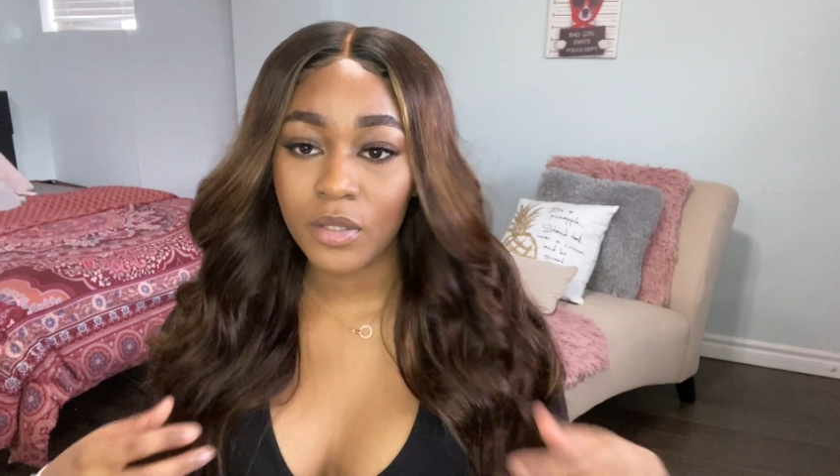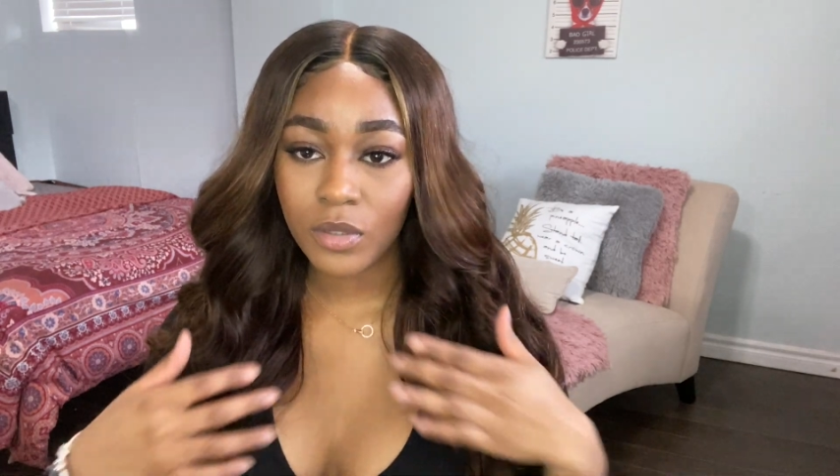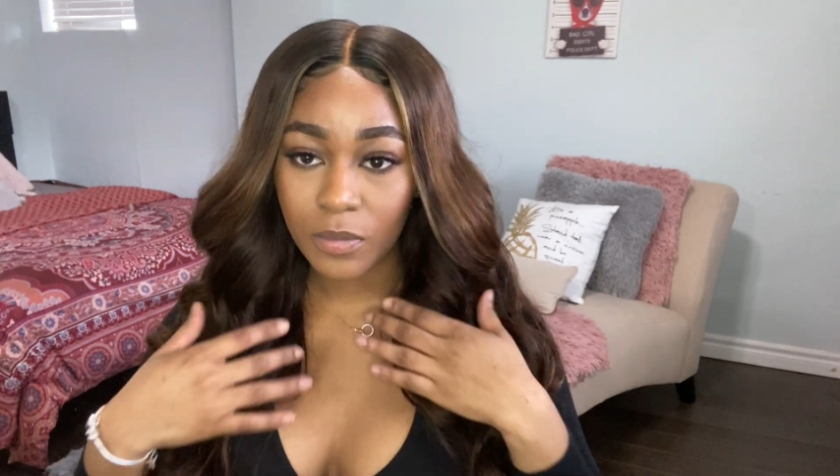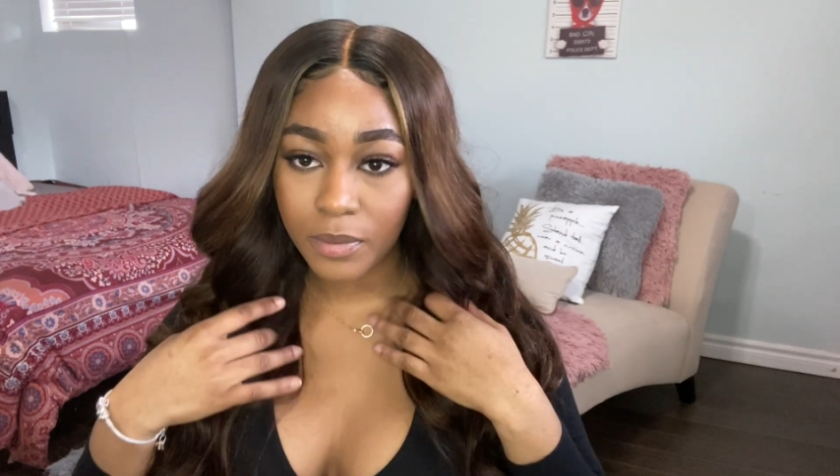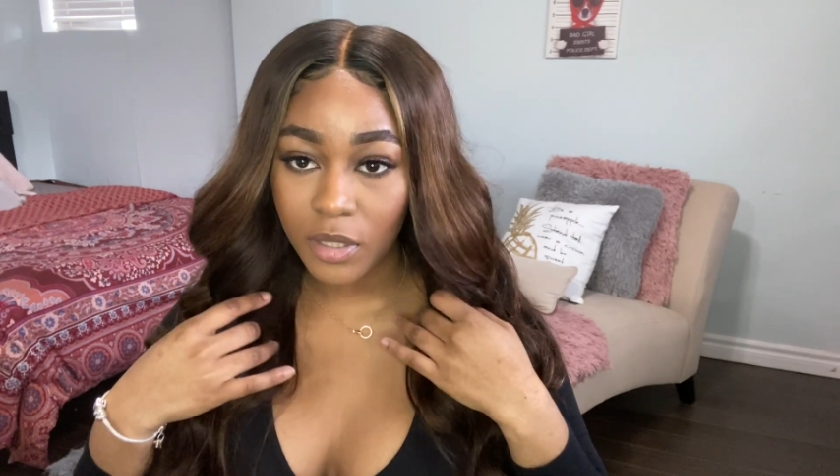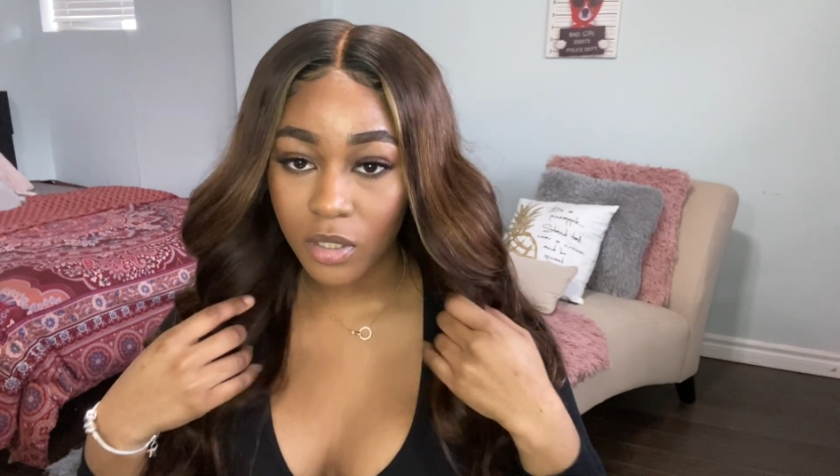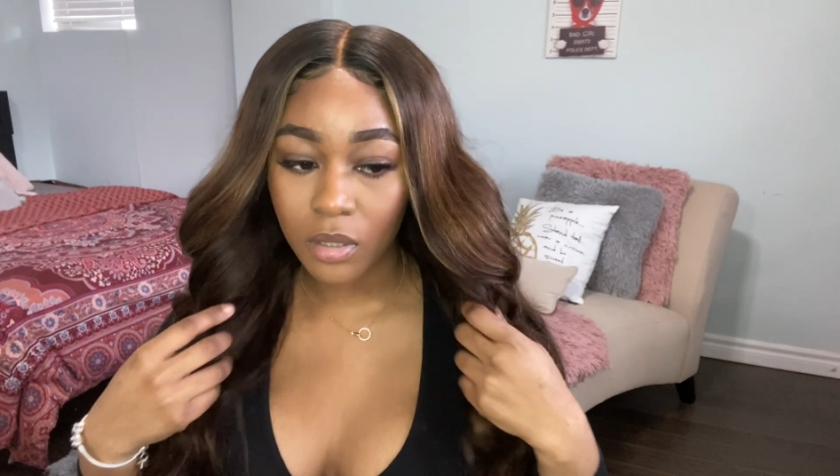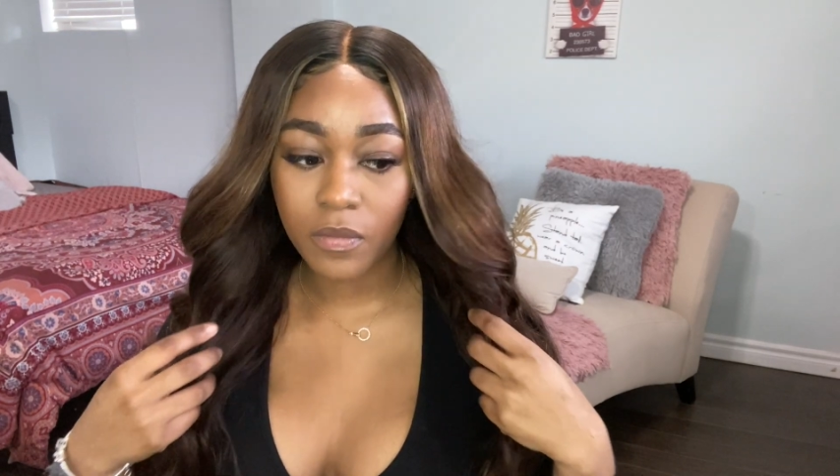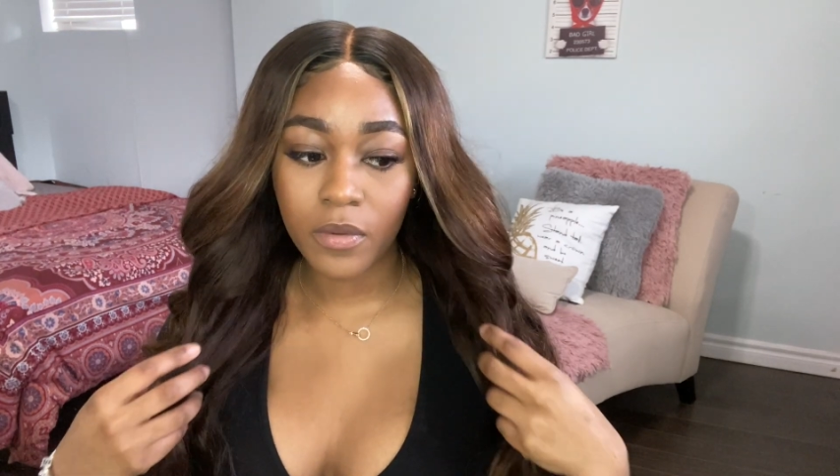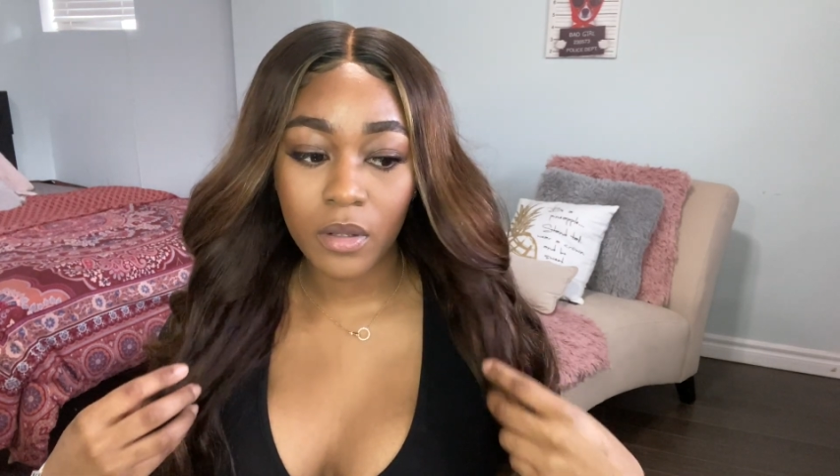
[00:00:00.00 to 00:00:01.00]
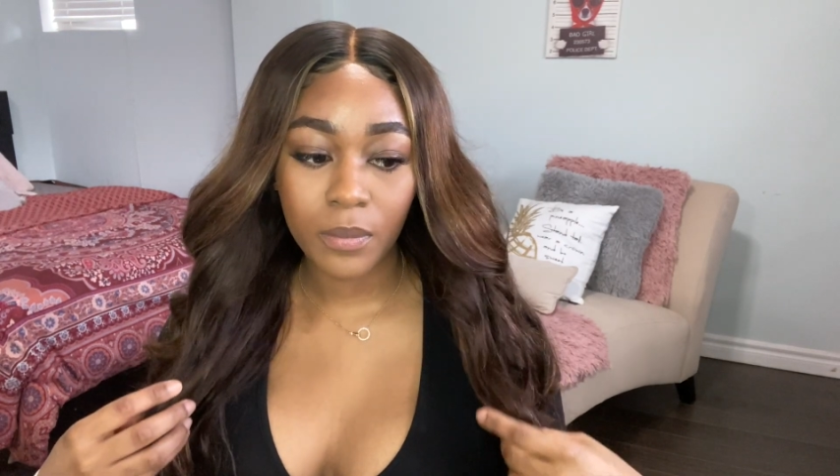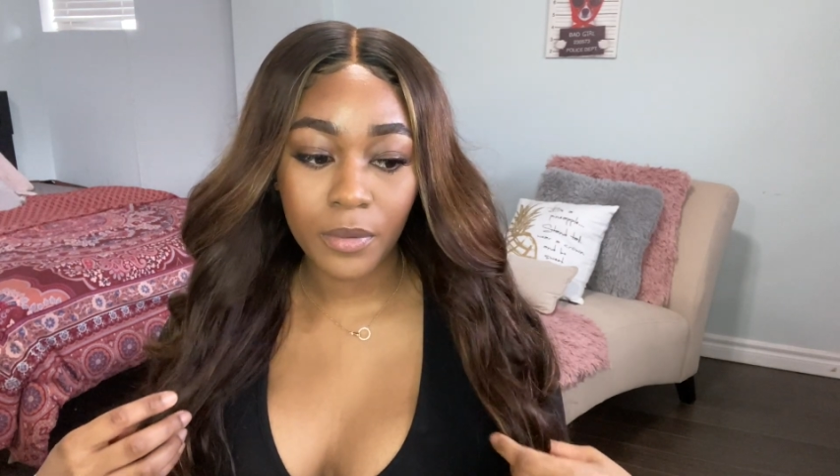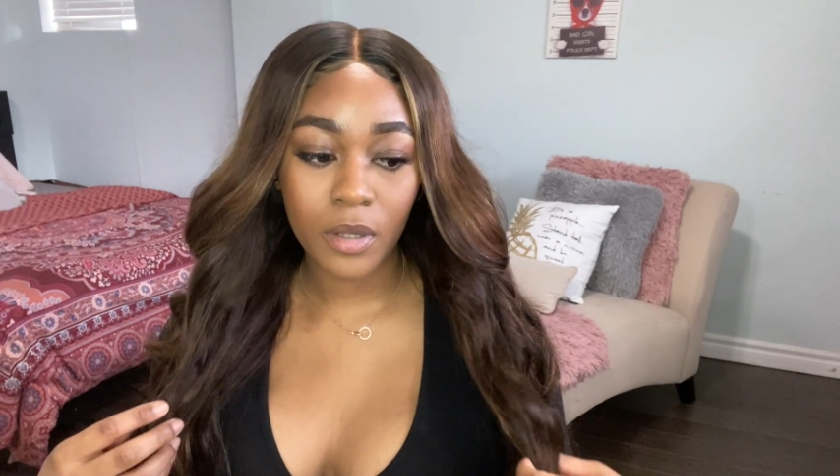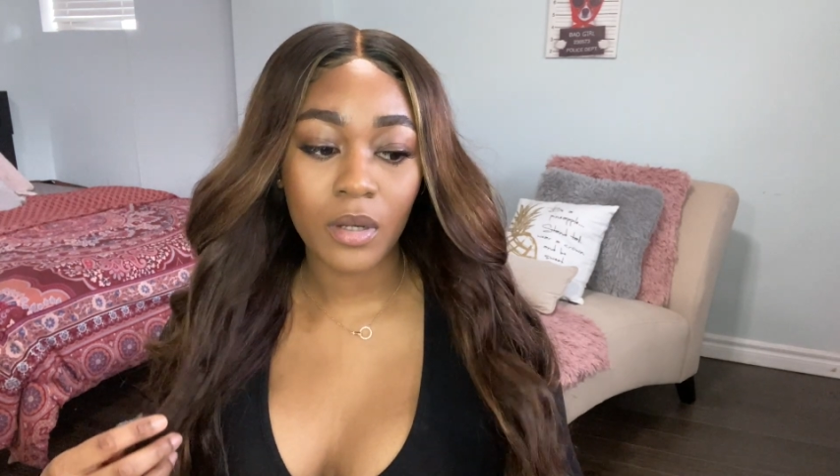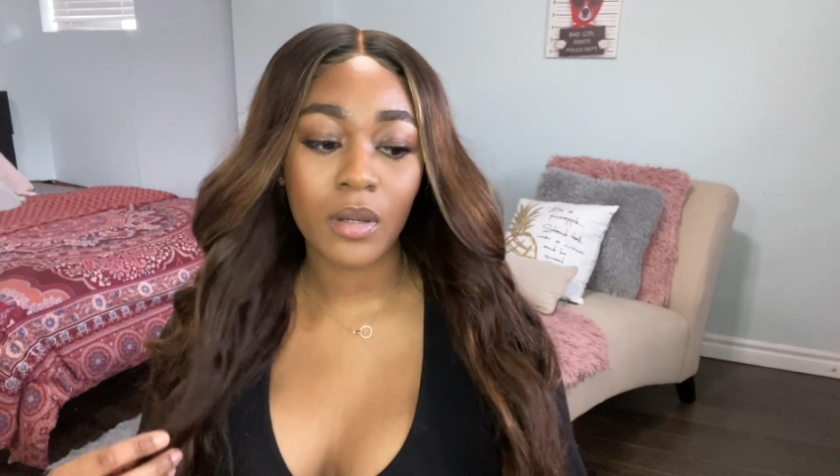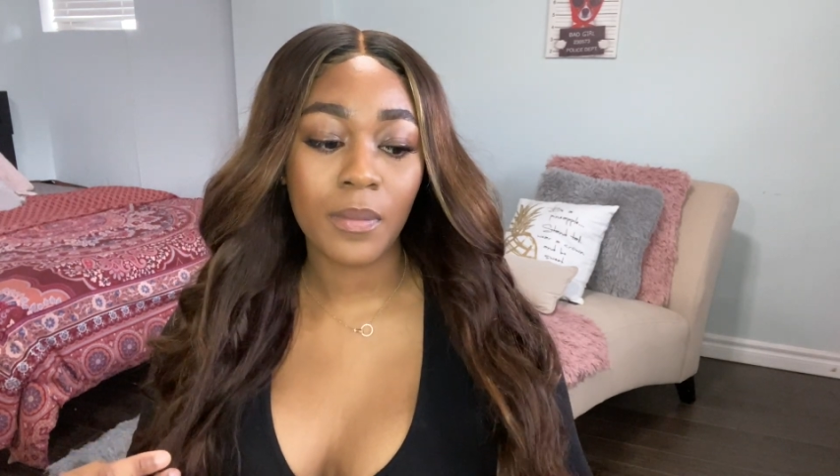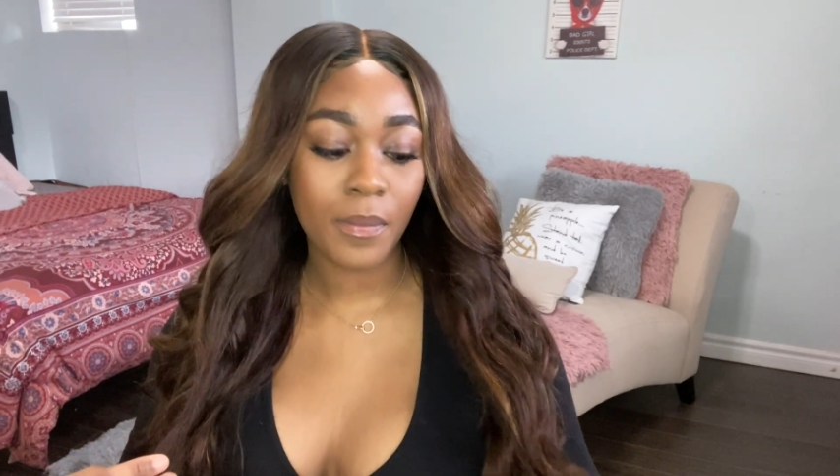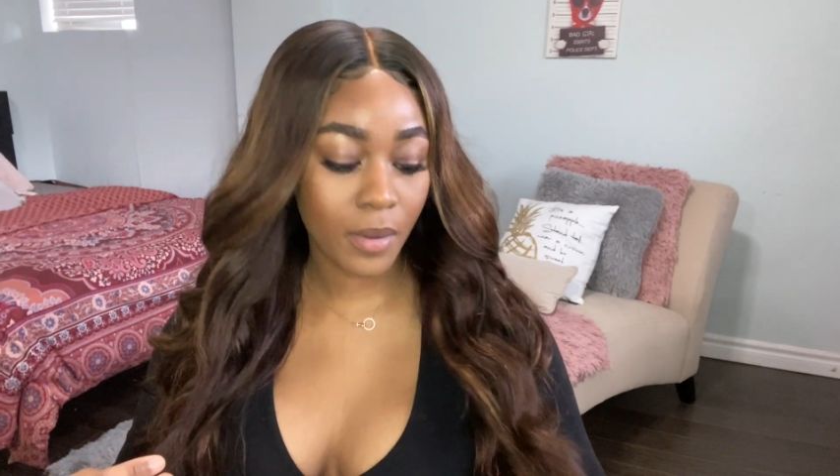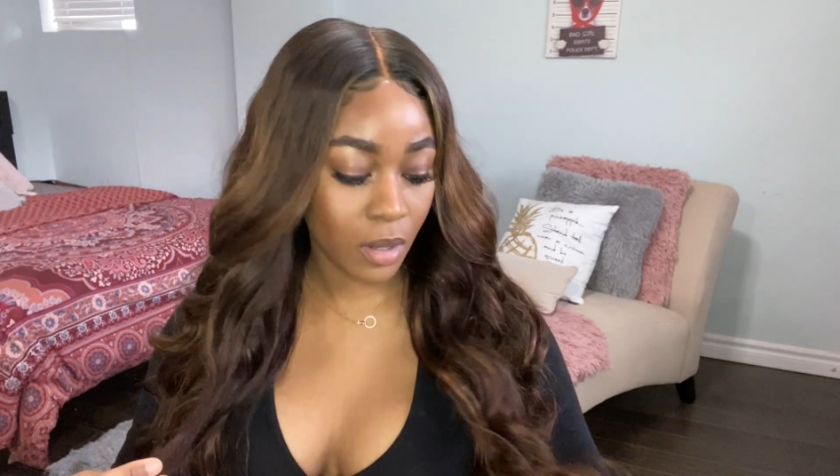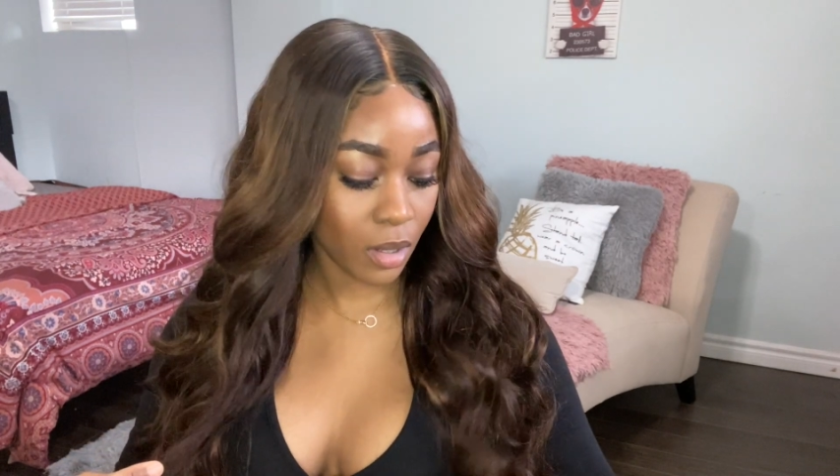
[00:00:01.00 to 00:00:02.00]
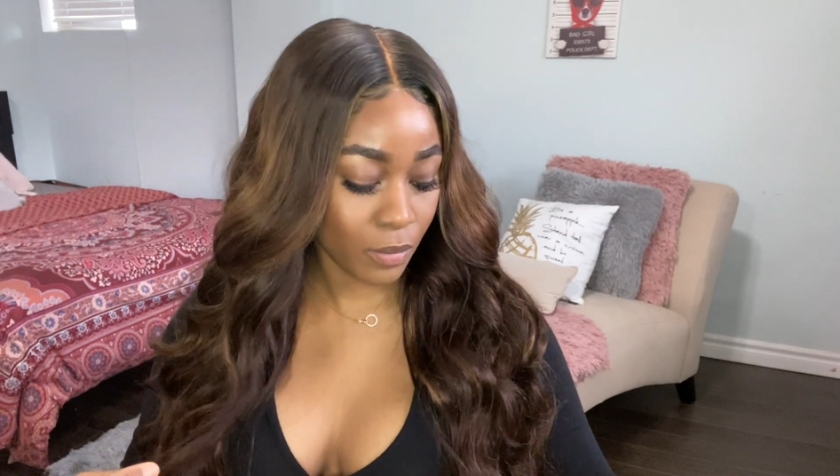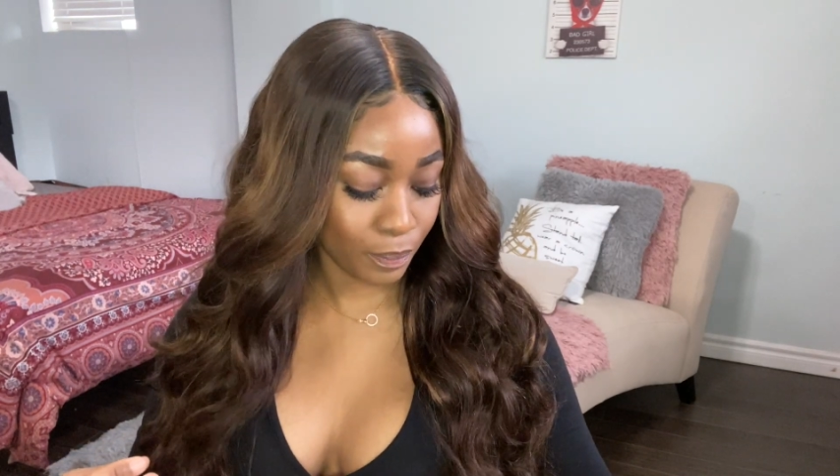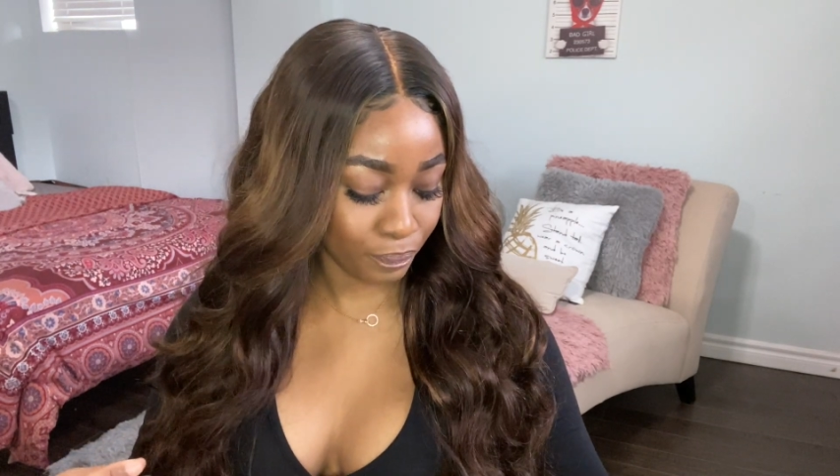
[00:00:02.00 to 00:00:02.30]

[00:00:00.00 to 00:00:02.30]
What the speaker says: was bleach and developer, but